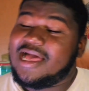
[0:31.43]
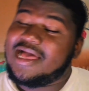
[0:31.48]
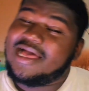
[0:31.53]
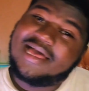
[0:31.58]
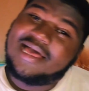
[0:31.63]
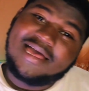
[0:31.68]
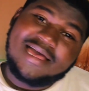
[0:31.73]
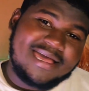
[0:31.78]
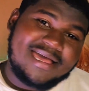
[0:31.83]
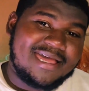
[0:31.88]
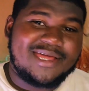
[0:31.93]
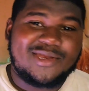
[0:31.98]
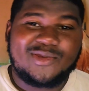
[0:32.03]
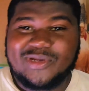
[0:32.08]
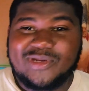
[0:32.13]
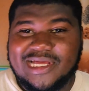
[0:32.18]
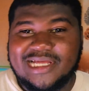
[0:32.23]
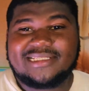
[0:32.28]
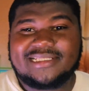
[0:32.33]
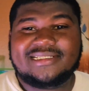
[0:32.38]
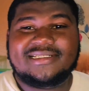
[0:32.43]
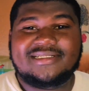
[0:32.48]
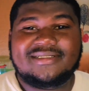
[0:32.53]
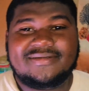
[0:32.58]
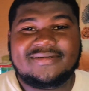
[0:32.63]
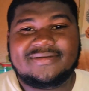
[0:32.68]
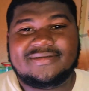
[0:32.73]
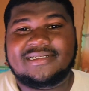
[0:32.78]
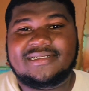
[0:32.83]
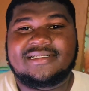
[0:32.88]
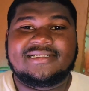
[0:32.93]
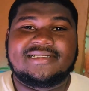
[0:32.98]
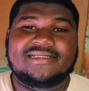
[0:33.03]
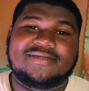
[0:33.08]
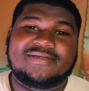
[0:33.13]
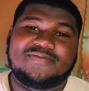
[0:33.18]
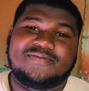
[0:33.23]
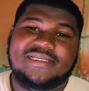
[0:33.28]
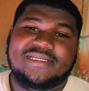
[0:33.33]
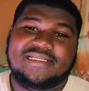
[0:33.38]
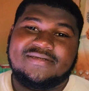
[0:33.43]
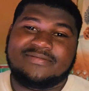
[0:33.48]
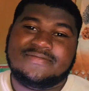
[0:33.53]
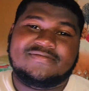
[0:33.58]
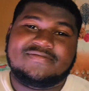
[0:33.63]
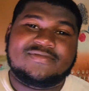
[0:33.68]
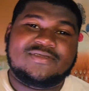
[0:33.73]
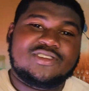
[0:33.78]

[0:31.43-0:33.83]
And with that said, let's begin.